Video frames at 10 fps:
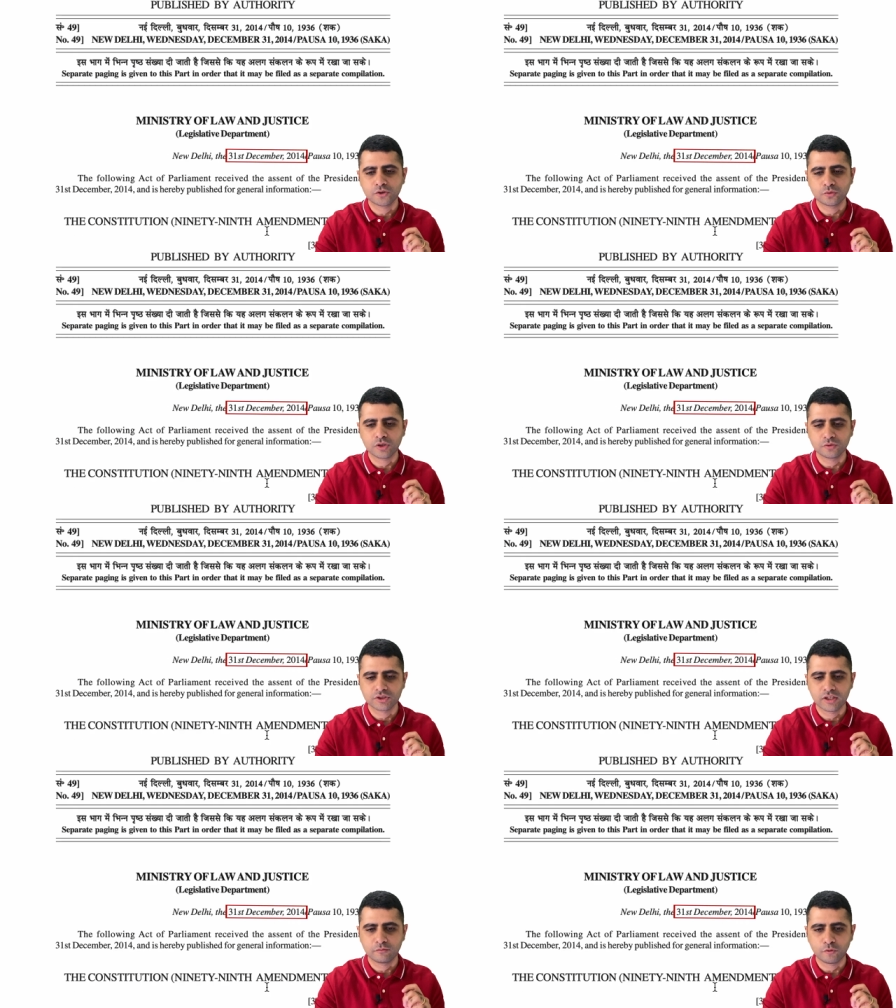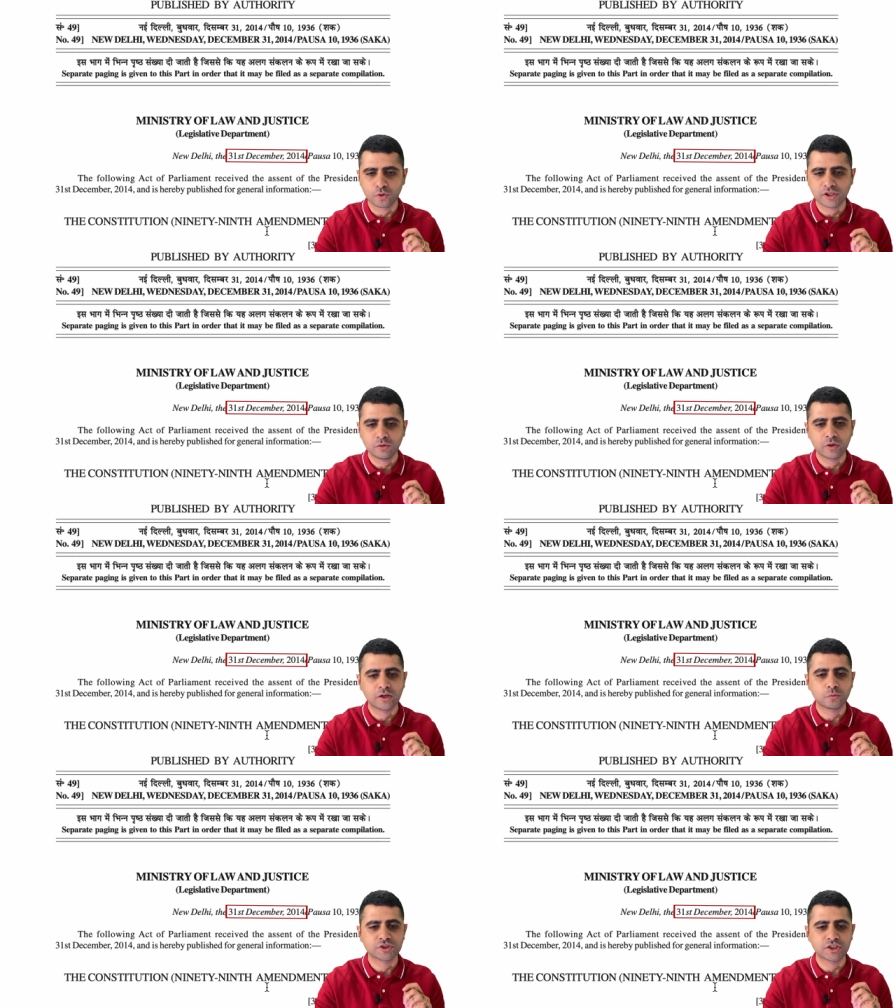2014 when
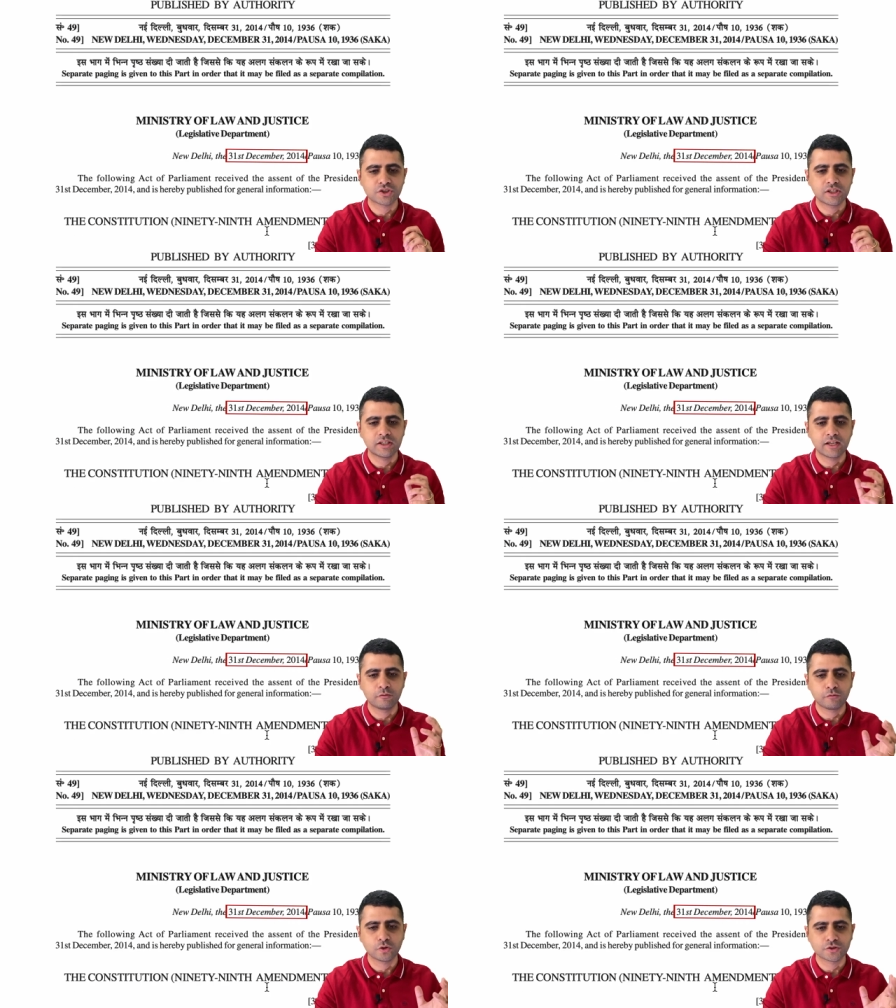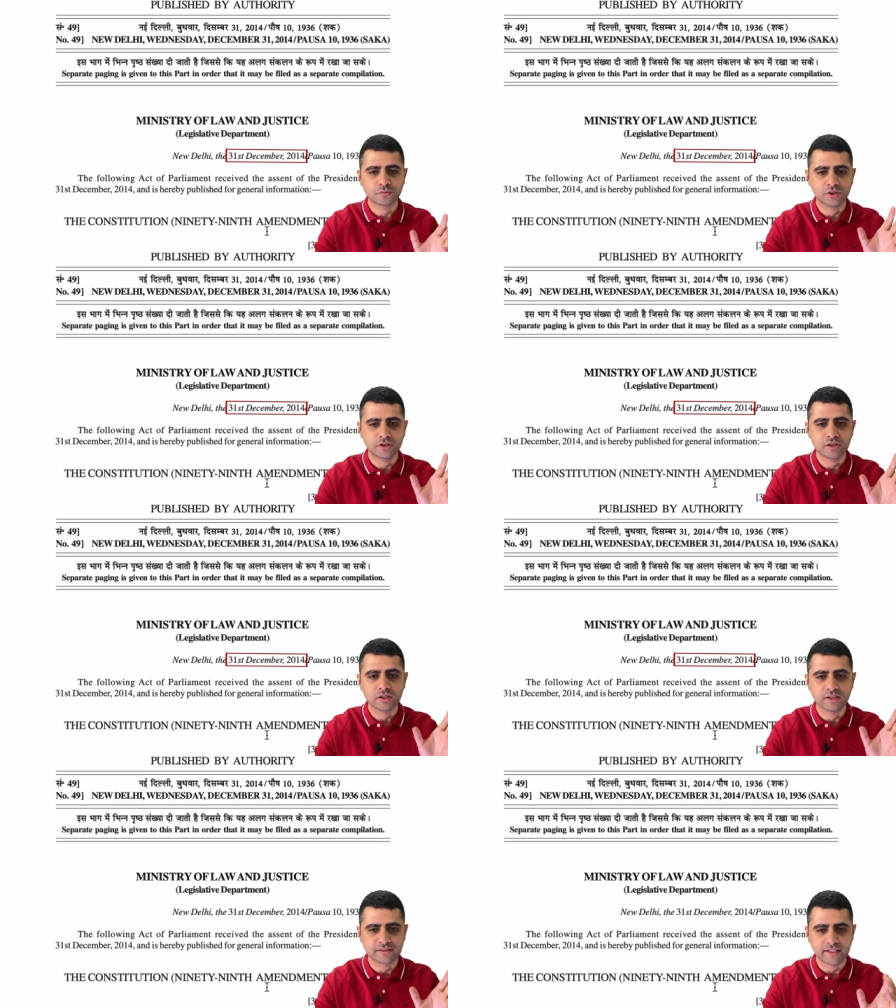it was actually enforced in the
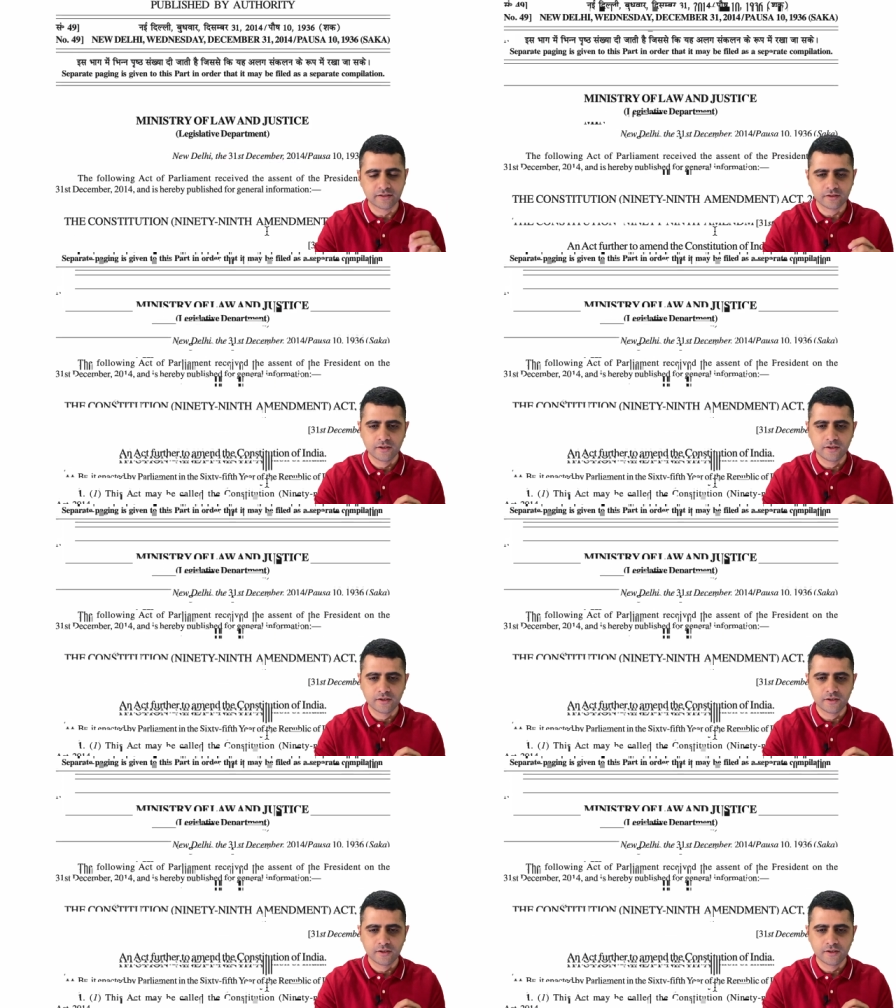Gazette.